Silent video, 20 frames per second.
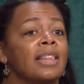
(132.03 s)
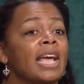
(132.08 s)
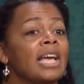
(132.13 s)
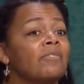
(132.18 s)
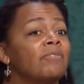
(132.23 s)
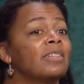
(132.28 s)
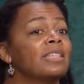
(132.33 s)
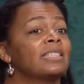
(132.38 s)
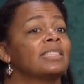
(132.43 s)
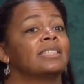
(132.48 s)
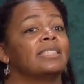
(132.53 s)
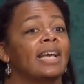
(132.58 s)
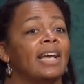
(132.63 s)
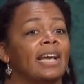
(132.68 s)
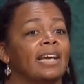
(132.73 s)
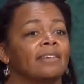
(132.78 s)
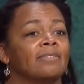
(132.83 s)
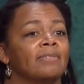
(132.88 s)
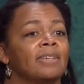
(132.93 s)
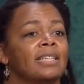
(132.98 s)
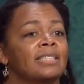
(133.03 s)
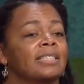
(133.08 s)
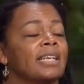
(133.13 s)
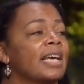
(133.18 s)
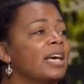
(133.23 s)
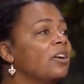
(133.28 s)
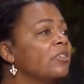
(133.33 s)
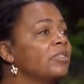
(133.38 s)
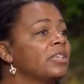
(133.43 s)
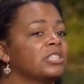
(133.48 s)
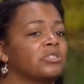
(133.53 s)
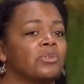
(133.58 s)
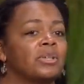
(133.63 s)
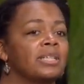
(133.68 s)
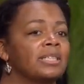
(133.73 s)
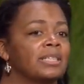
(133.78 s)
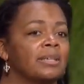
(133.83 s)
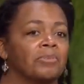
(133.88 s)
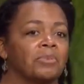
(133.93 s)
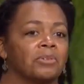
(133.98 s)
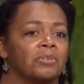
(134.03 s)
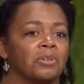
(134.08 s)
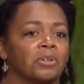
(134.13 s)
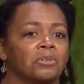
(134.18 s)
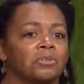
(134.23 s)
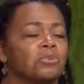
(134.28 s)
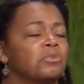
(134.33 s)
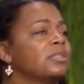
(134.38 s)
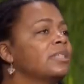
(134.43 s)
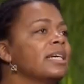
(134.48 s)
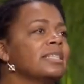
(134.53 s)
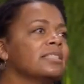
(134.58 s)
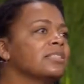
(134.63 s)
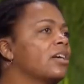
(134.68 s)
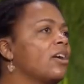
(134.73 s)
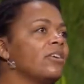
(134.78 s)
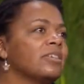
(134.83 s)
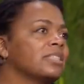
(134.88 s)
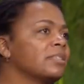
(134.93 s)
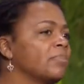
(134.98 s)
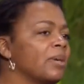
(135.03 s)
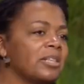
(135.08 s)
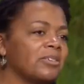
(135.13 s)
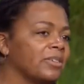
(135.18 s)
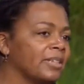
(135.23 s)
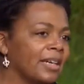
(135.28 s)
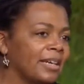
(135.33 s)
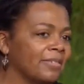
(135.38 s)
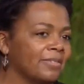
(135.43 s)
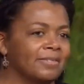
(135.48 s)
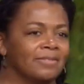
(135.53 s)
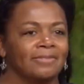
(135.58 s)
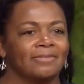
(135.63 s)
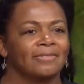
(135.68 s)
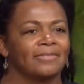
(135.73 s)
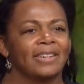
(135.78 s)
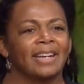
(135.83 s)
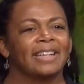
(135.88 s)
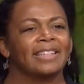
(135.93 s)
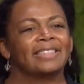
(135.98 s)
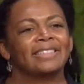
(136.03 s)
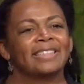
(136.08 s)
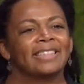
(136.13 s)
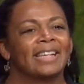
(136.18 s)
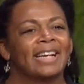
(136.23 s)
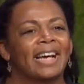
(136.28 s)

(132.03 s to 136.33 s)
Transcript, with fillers: Thankfully today, he's a healthy twenty-something-year-old who doesn't call his mother enough, right?